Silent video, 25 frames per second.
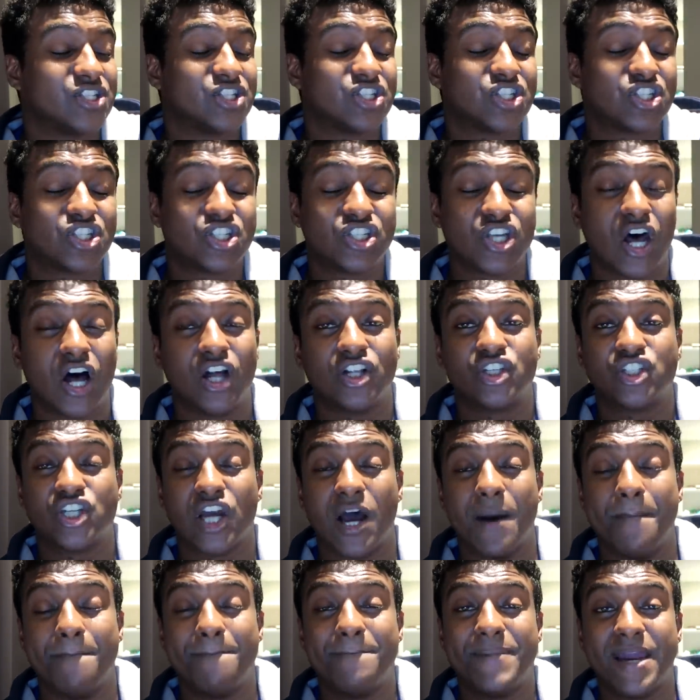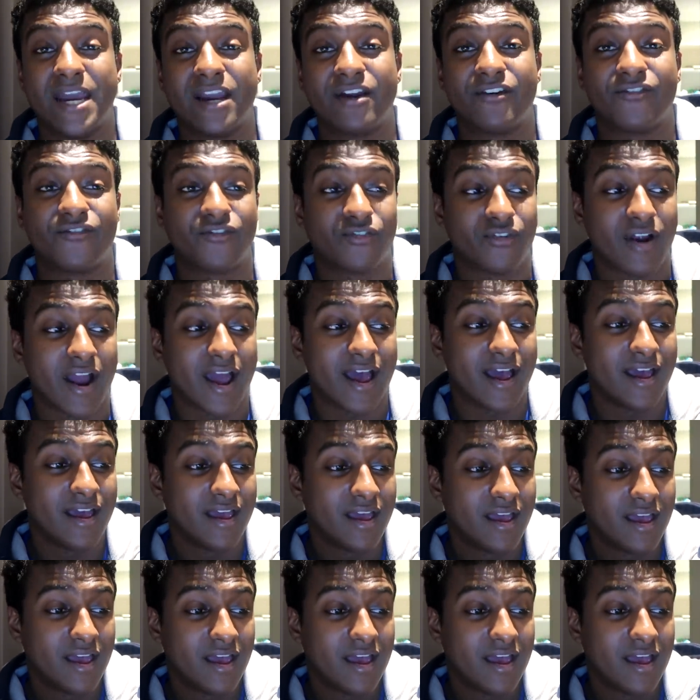such a big threat.